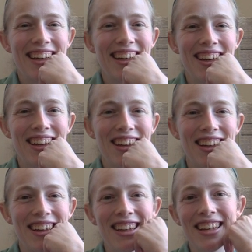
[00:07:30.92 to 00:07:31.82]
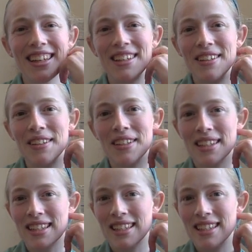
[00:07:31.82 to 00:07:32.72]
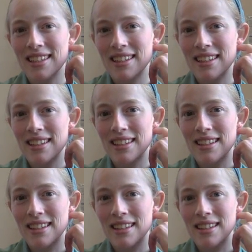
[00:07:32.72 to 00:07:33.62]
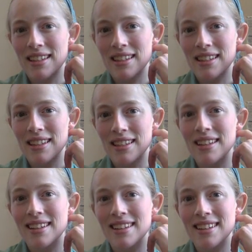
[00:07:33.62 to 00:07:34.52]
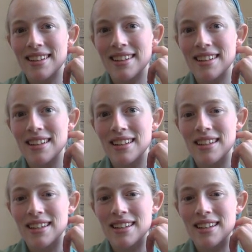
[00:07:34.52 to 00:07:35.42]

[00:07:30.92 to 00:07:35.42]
(silent)